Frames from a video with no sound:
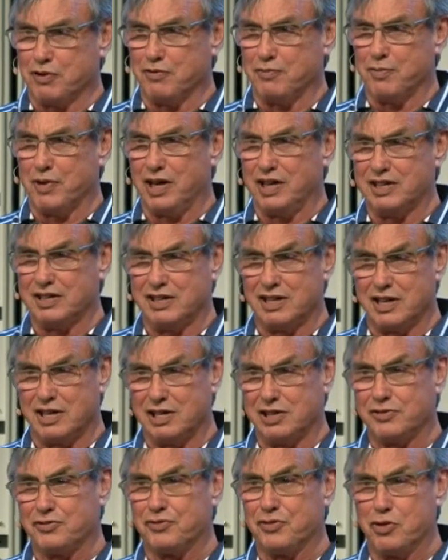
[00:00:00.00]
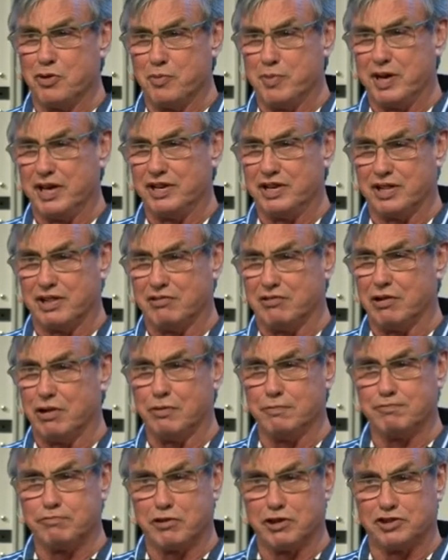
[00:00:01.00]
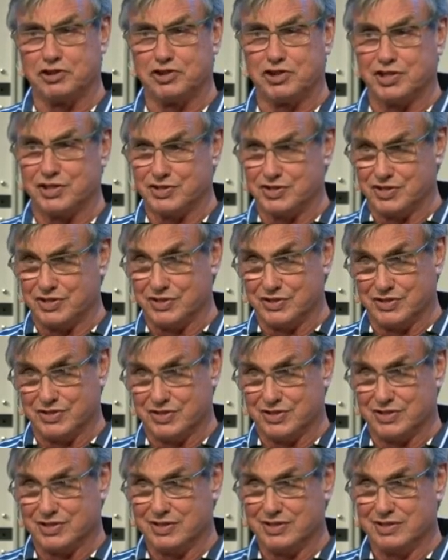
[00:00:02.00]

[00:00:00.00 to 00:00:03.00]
have made an art form out of their own prejudices